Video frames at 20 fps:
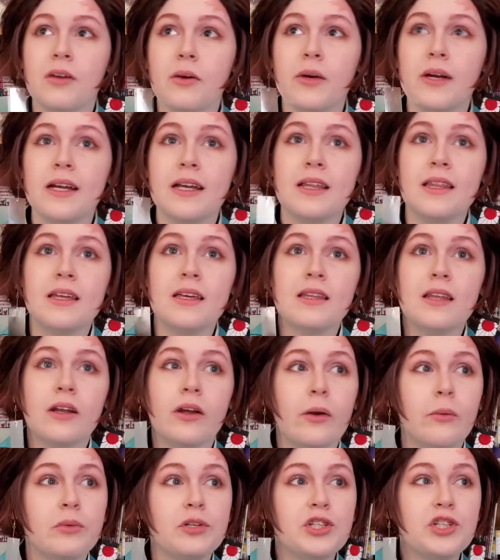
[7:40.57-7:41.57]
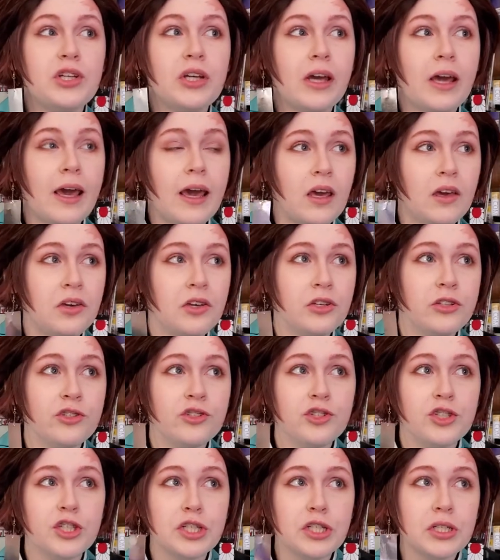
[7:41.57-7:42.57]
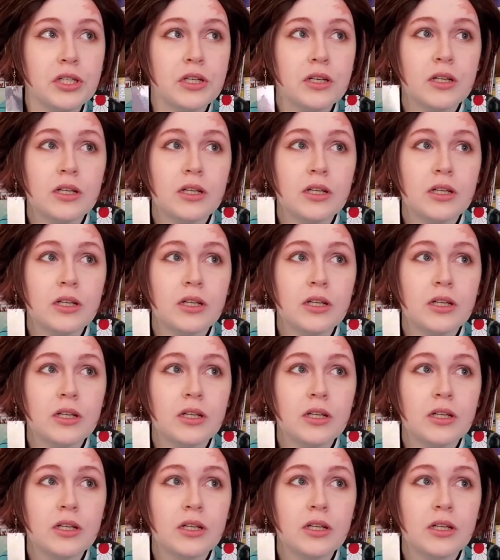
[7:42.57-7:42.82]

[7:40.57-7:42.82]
were anything that I would change,